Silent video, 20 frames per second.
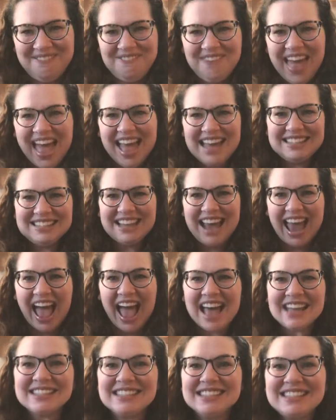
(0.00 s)

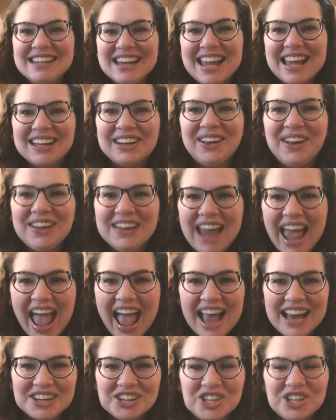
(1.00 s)
Fantastic, good
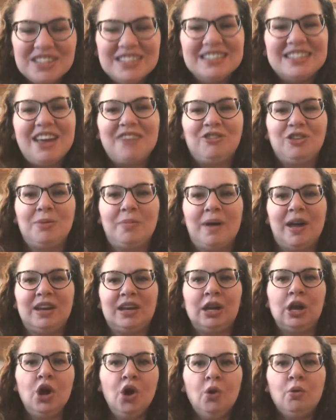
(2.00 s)
actions,
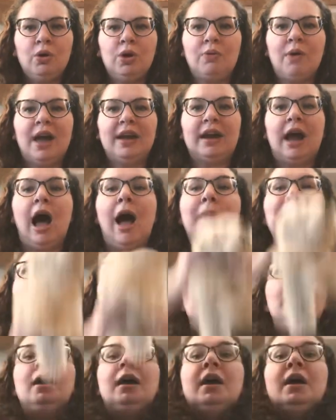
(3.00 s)
everybody. We went
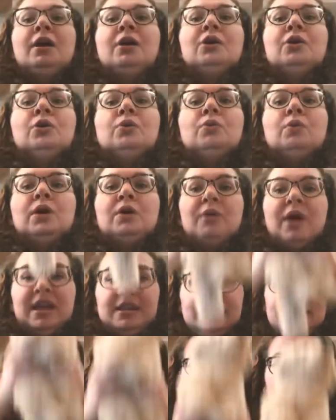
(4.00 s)
up, we
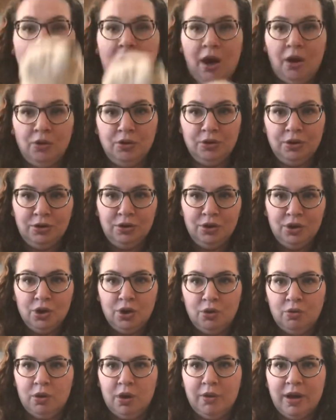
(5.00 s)
went down,
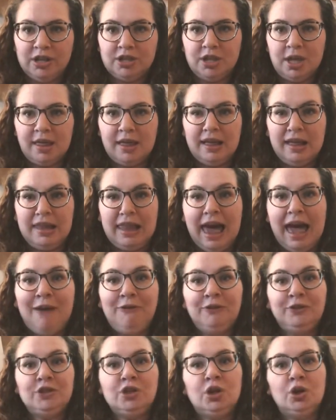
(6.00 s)
we went to the
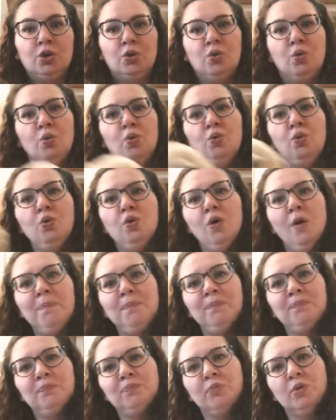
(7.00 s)
left,
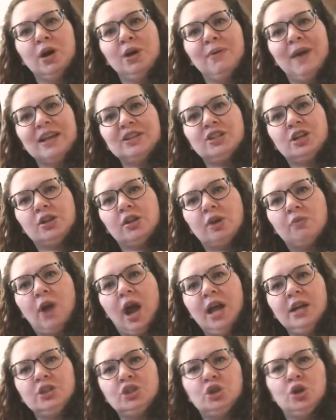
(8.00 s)
whoop, we went to the
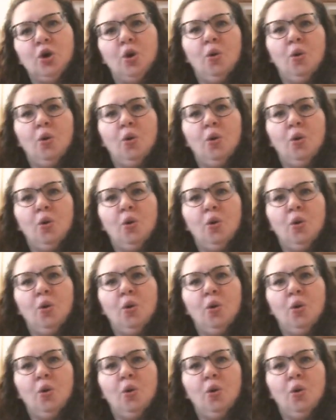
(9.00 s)
right,